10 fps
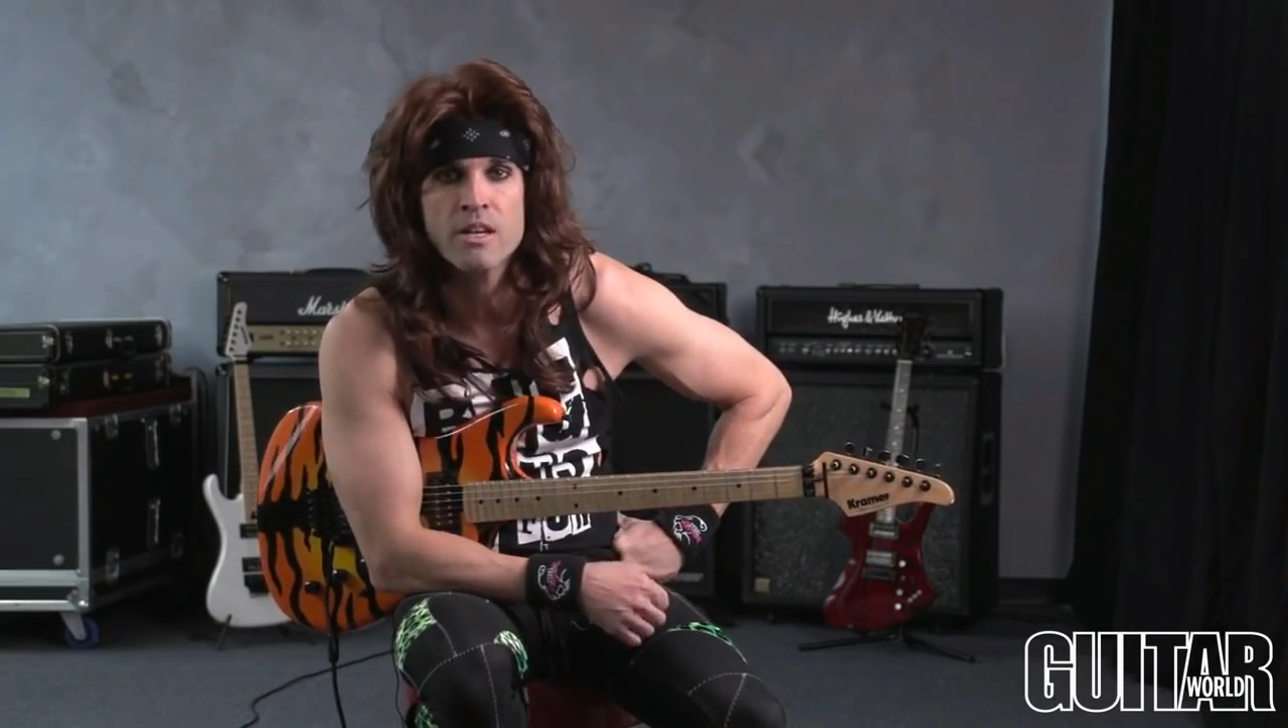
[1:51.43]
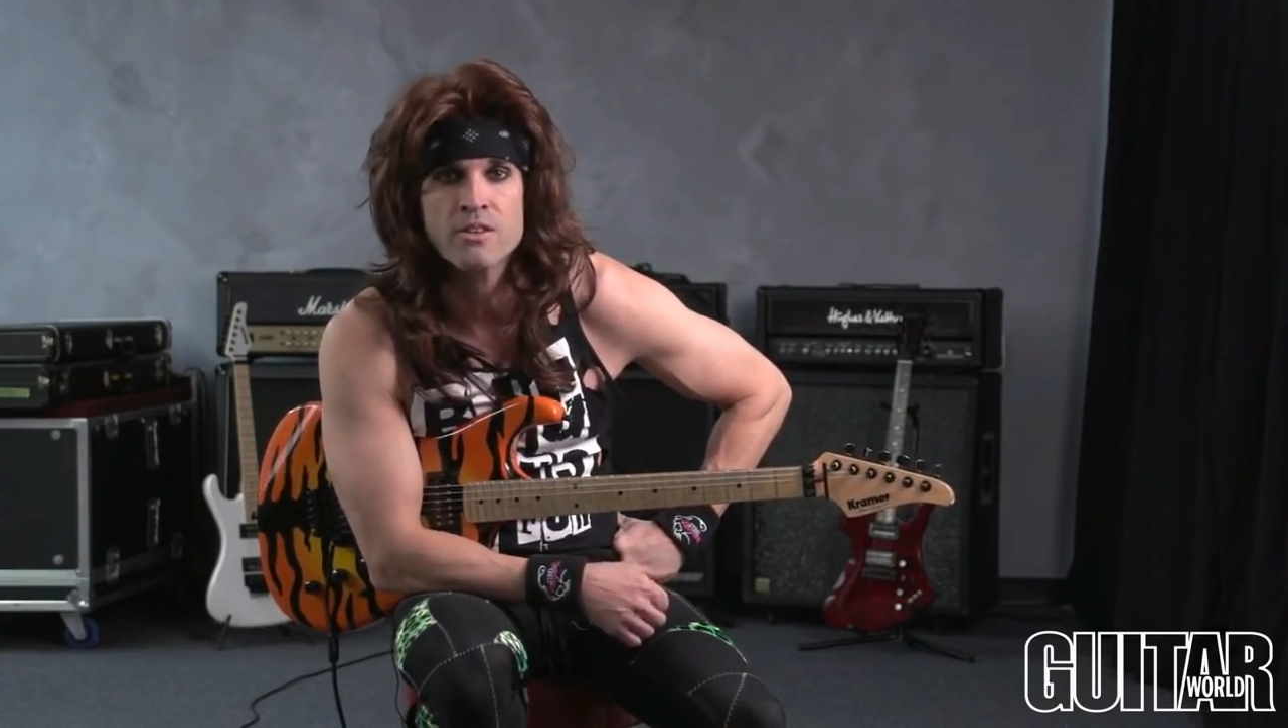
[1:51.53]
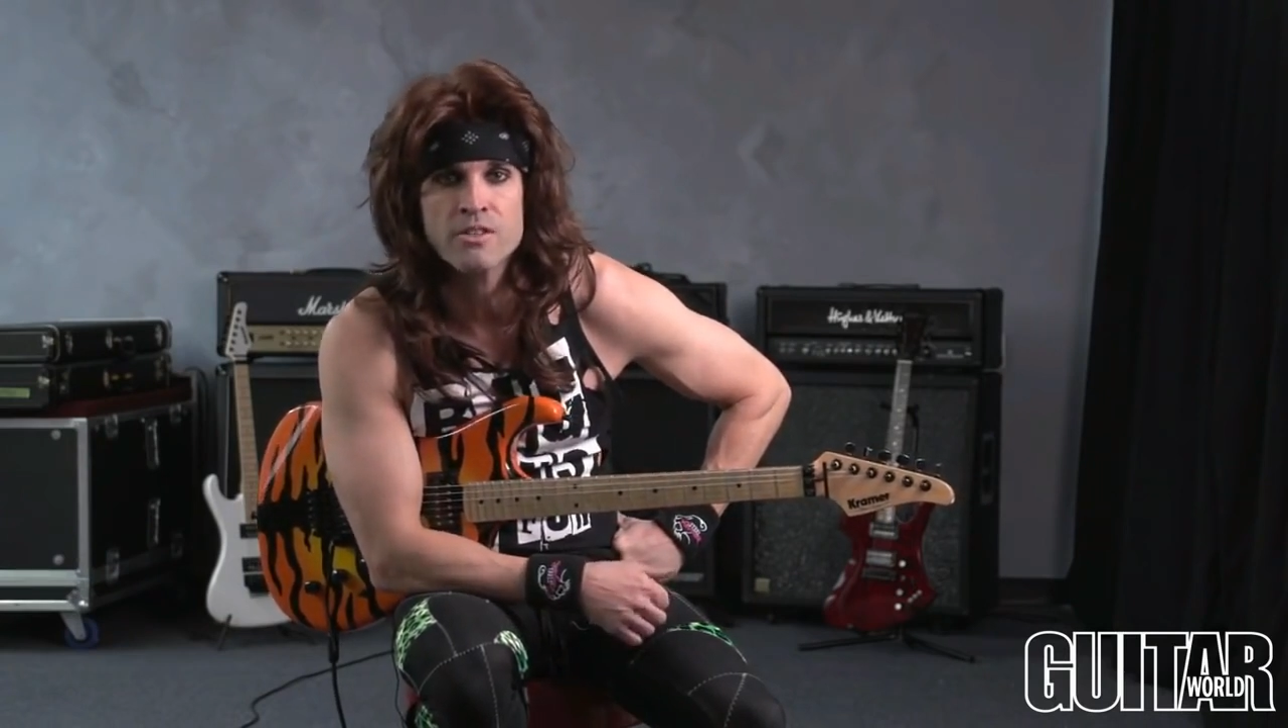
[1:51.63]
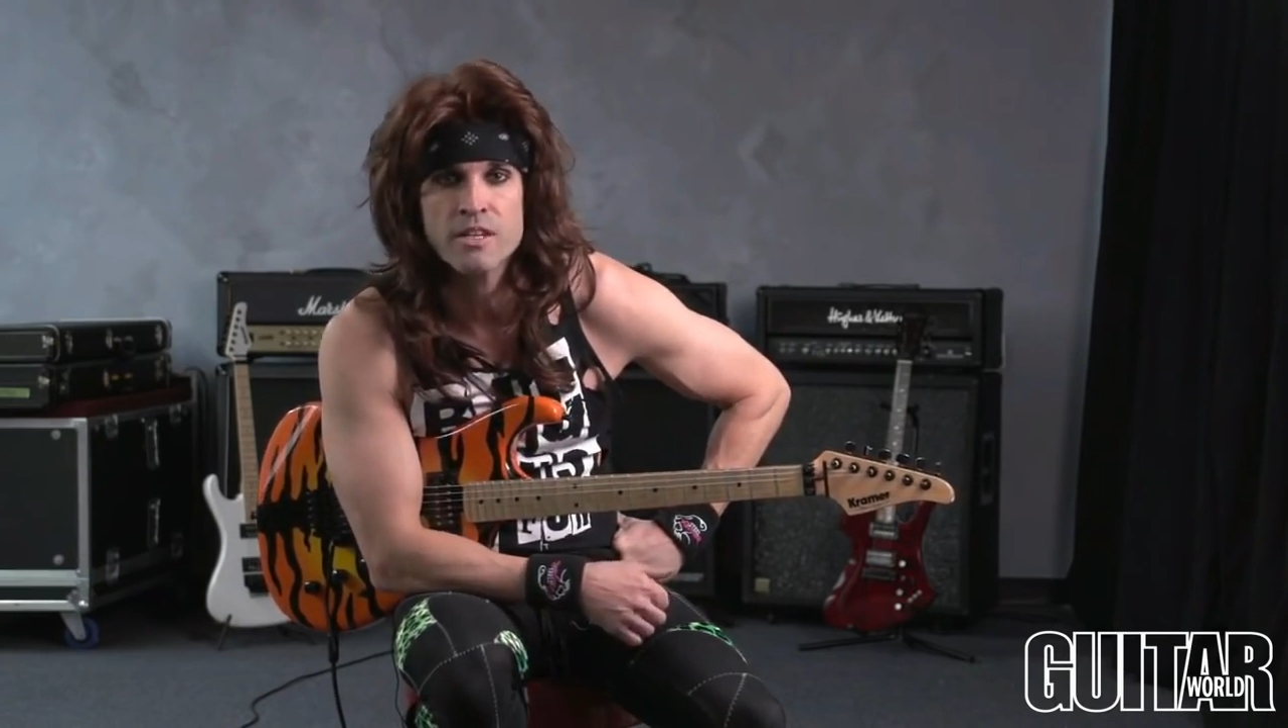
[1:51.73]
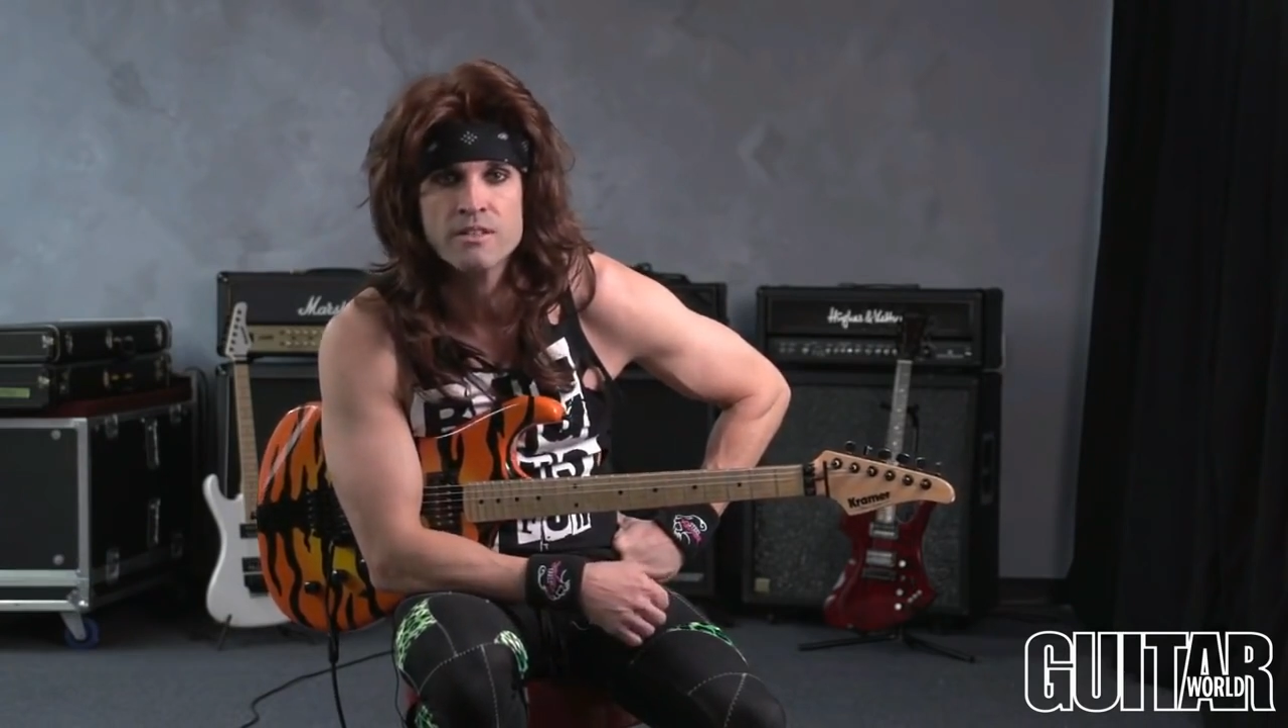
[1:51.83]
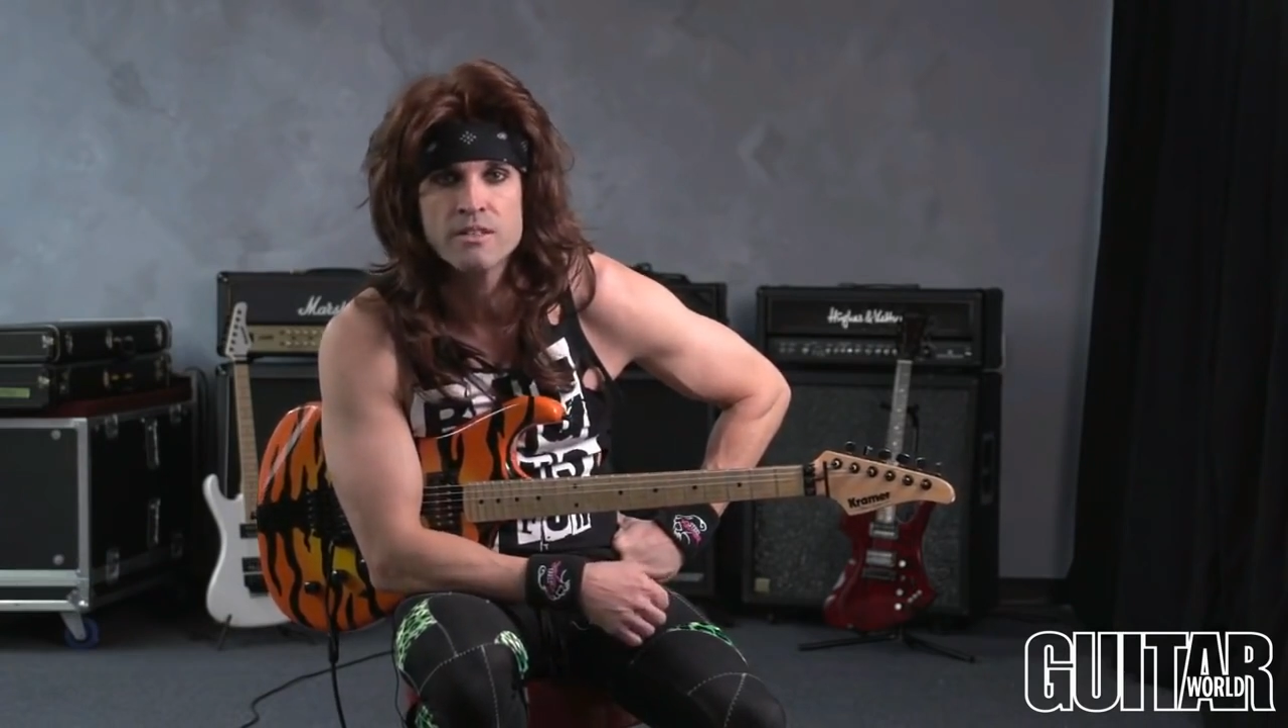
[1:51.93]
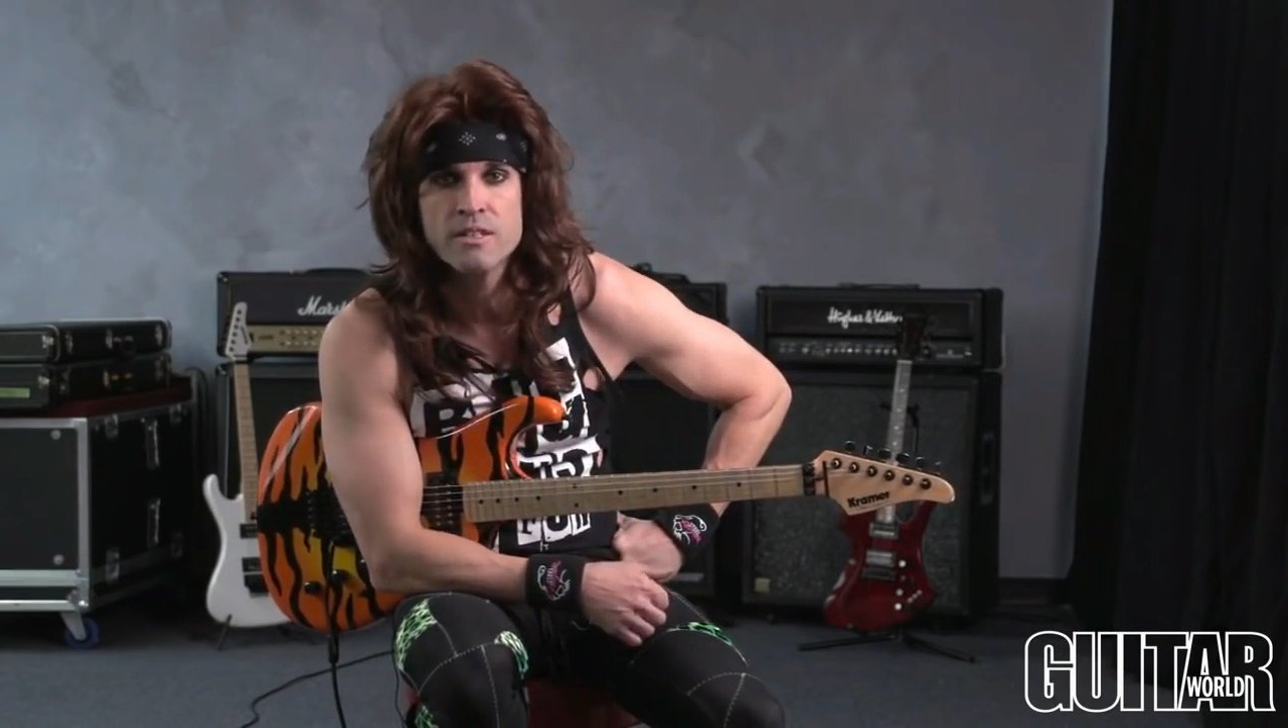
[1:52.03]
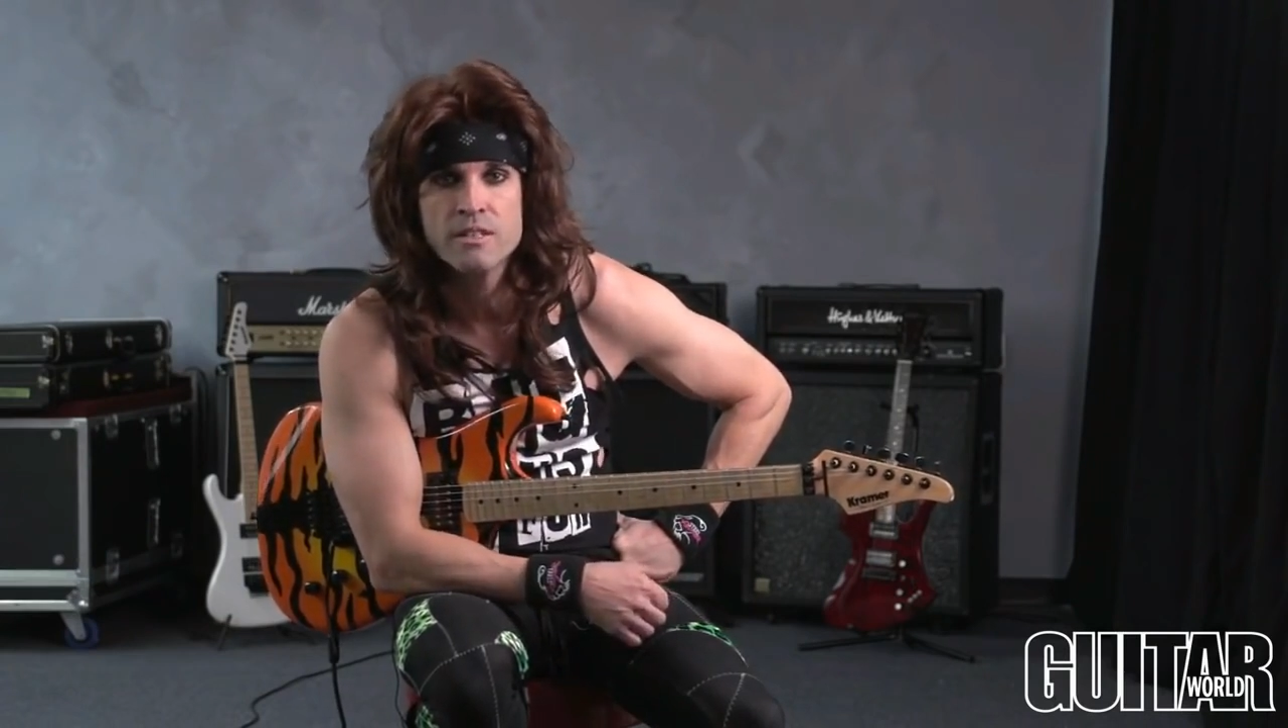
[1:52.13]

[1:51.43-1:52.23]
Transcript: all that shit.